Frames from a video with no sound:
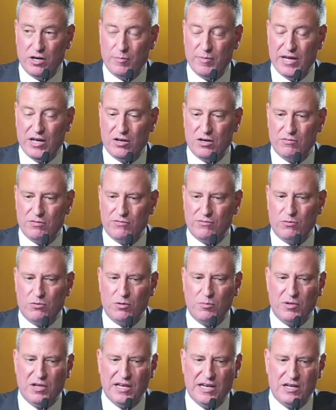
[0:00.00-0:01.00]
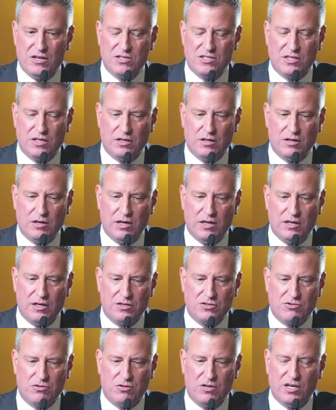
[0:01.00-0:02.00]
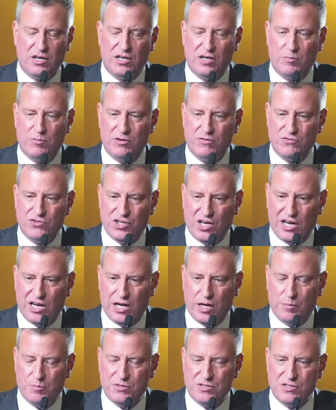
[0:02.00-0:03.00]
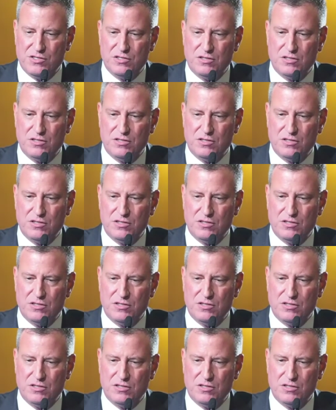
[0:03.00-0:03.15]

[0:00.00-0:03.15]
amount of affordable housing and an extraordinary number of jobs,